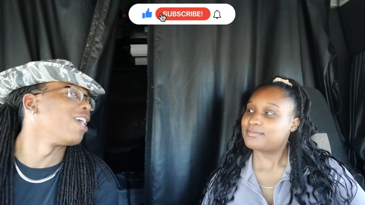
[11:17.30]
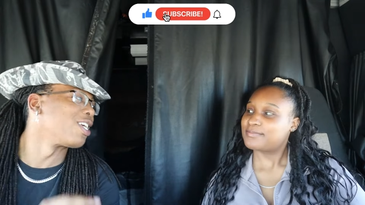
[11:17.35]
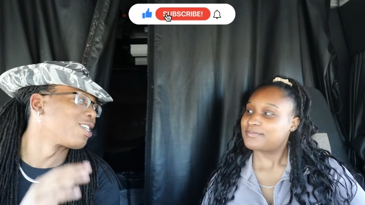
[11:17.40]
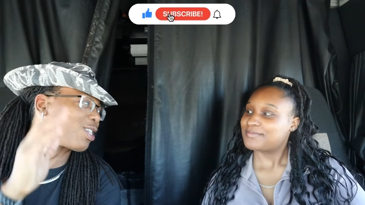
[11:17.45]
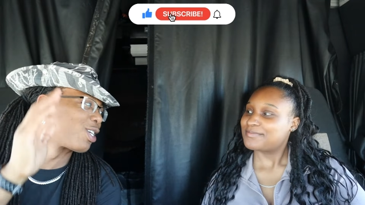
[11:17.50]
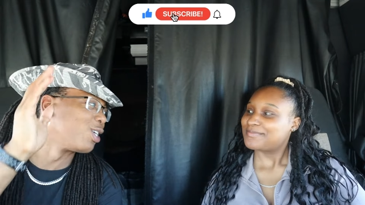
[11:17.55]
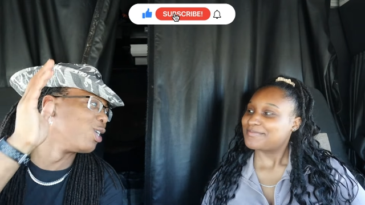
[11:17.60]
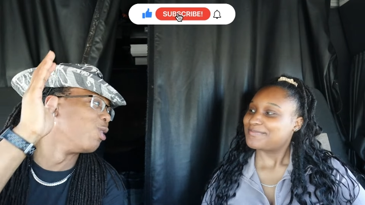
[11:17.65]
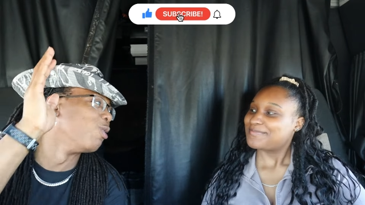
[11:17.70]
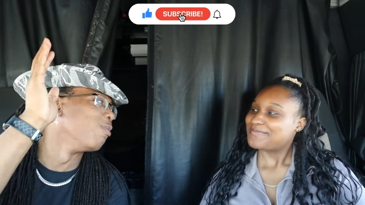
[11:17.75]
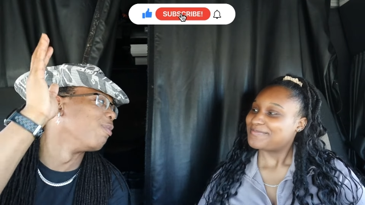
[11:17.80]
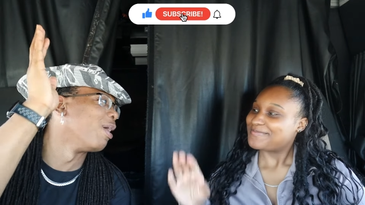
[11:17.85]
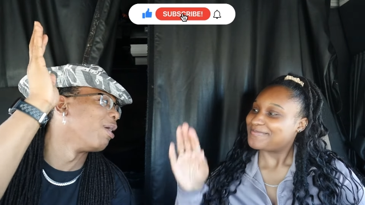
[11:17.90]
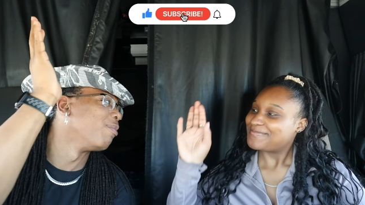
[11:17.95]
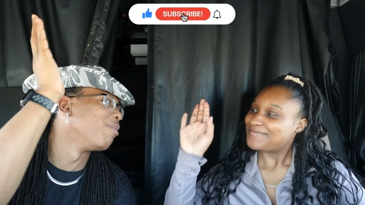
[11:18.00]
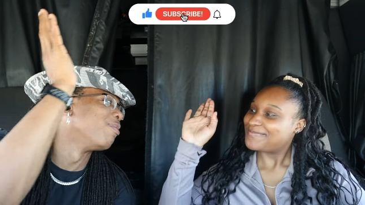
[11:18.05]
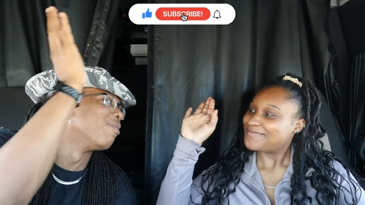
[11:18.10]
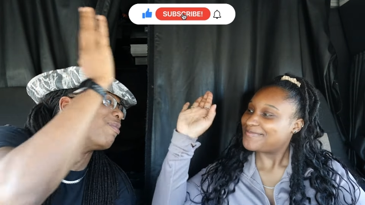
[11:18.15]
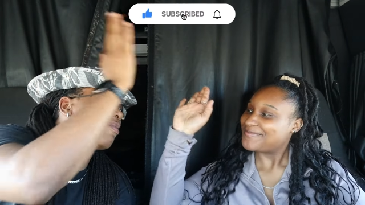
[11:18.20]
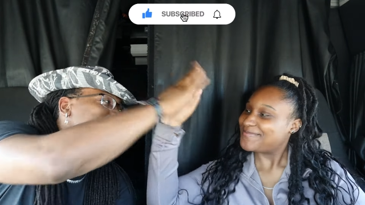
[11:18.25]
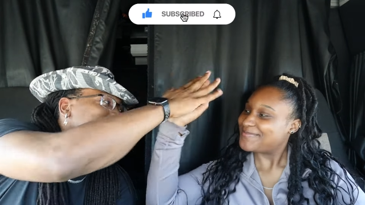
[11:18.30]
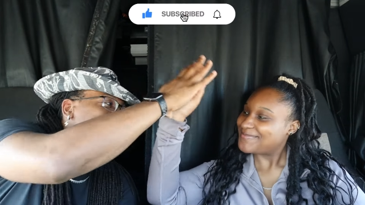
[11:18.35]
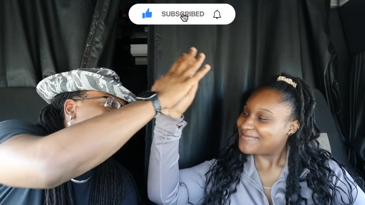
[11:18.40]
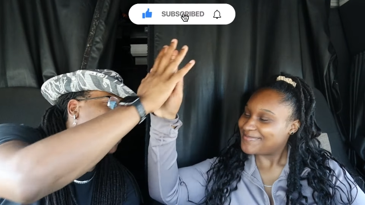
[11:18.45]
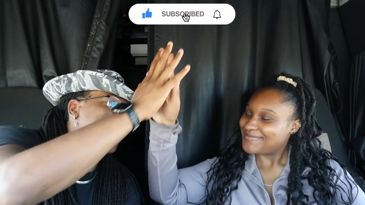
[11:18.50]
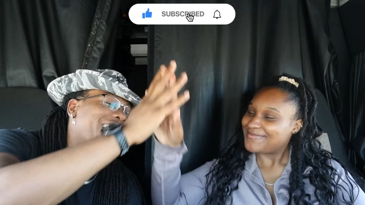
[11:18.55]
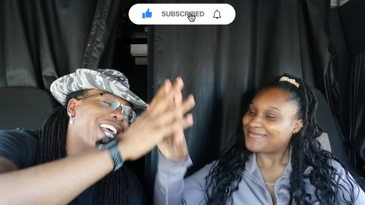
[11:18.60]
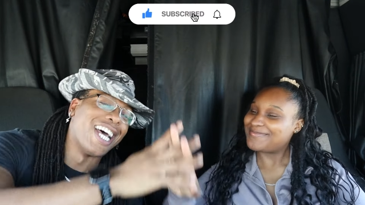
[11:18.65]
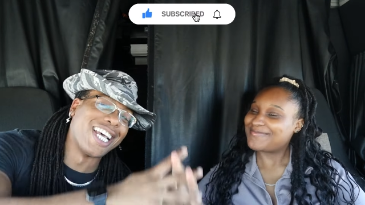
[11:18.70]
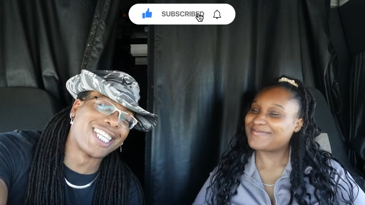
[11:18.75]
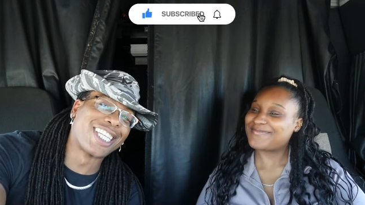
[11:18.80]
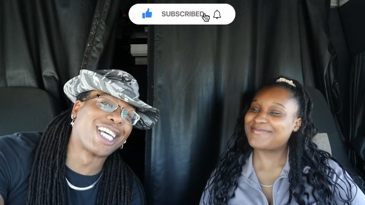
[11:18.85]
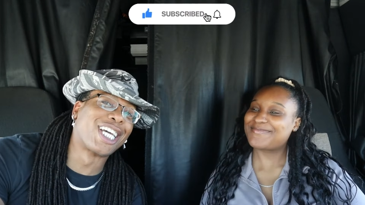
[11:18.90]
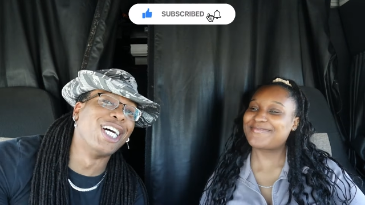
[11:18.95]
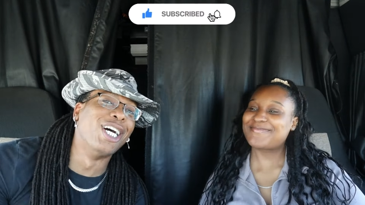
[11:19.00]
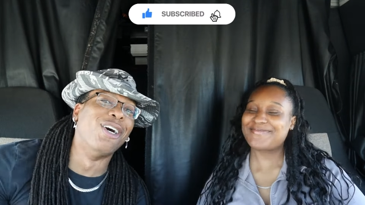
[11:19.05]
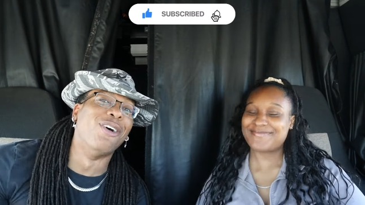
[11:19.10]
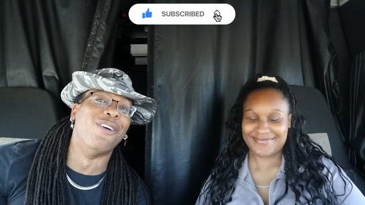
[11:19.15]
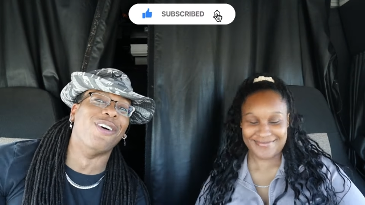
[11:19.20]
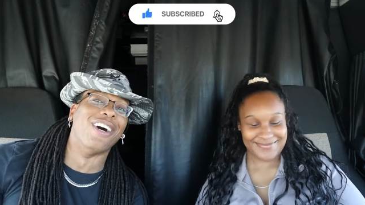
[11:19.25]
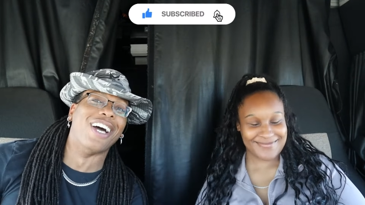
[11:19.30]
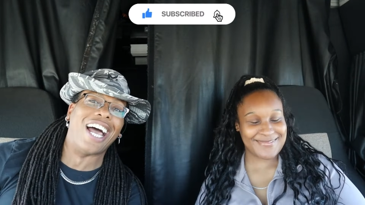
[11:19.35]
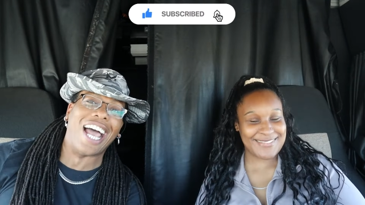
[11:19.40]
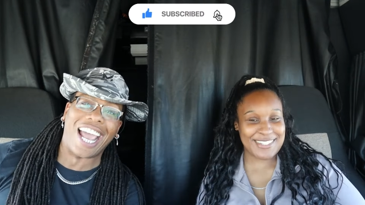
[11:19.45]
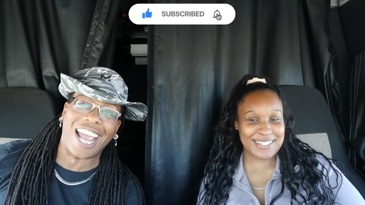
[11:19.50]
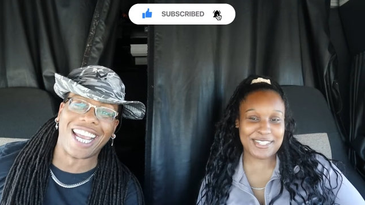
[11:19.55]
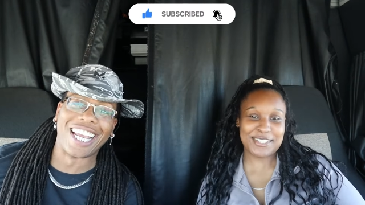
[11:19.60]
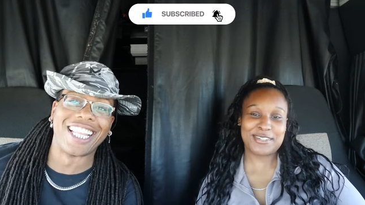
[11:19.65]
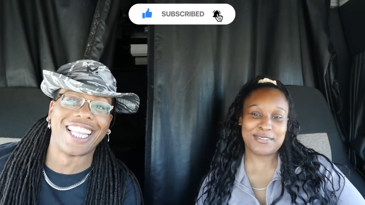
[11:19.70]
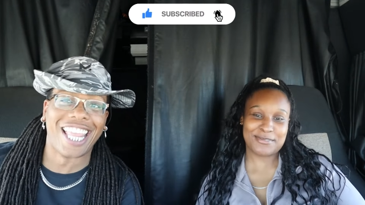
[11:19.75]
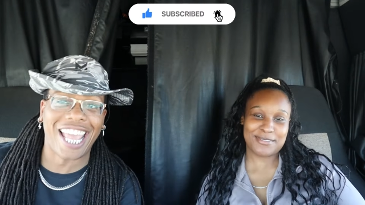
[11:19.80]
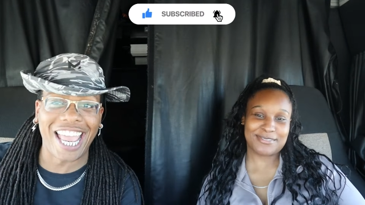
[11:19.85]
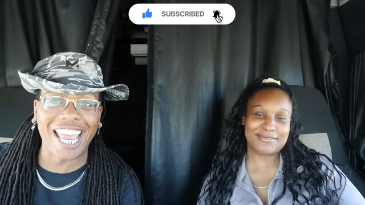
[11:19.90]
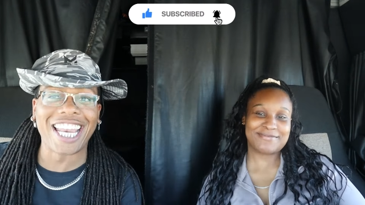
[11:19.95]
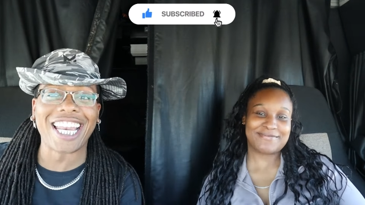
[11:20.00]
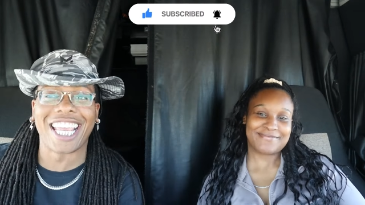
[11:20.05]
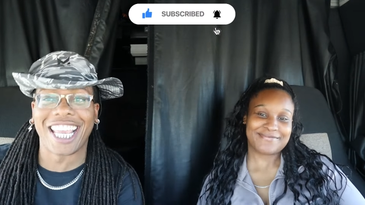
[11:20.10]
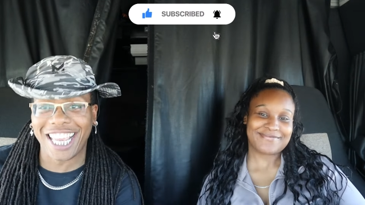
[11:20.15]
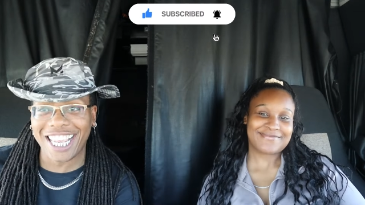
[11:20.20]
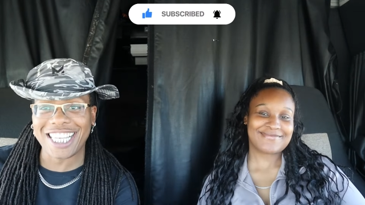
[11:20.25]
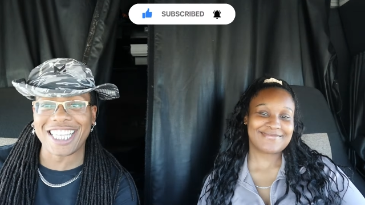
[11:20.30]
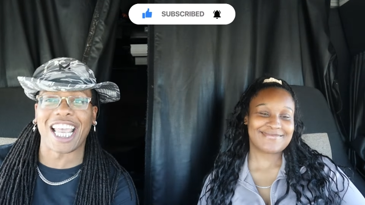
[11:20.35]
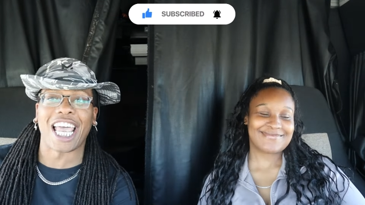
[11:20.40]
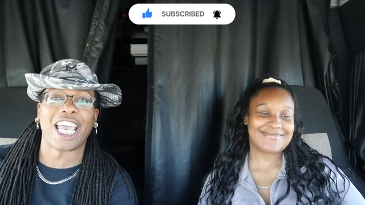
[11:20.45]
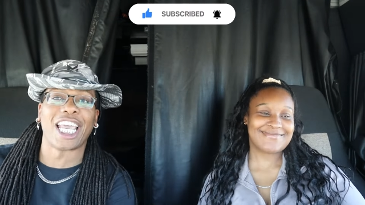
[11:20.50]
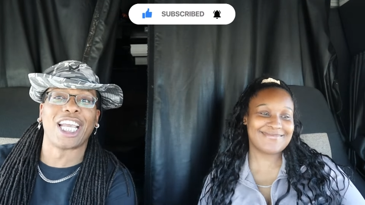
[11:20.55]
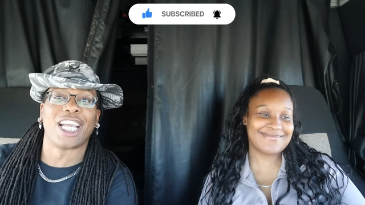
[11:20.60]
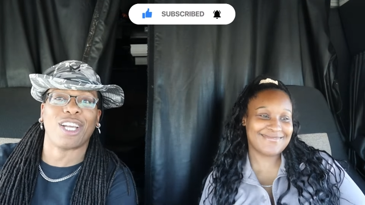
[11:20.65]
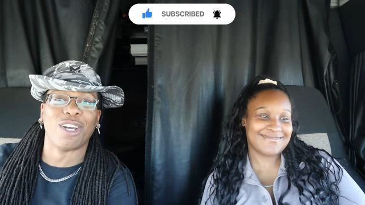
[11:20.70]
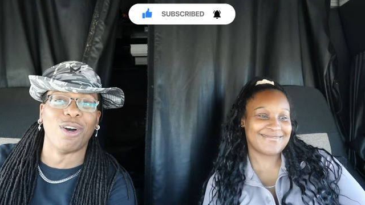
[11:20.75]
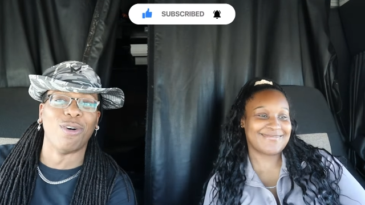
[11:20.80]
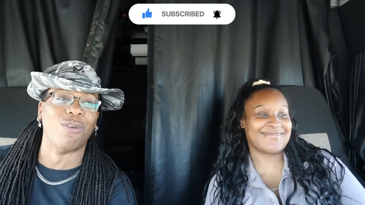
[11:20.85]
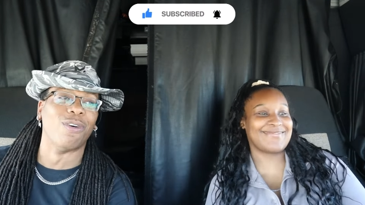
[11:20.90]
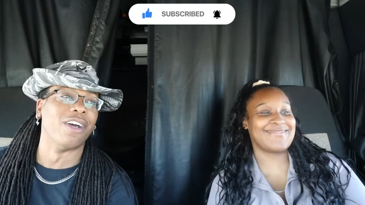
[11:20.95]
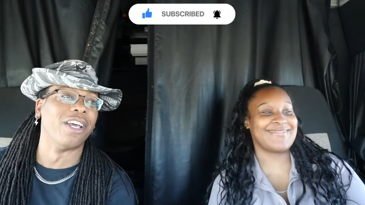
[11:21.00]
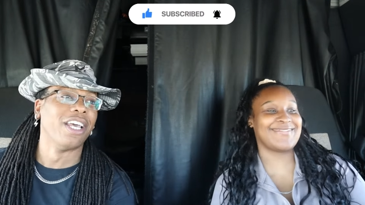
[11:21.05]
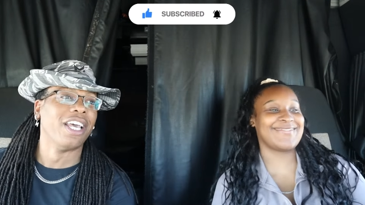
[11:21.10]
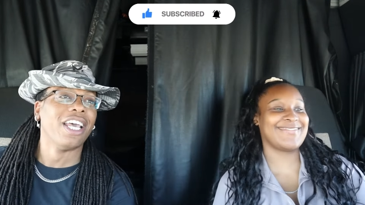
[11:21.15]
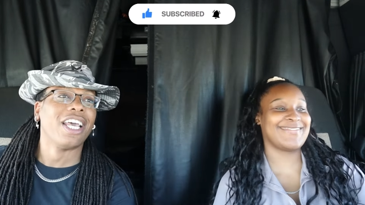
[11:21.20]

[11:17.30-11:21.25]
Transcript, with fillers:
Speaker 1: that's a good one, baby. That's a good one. Hey, that is a good one.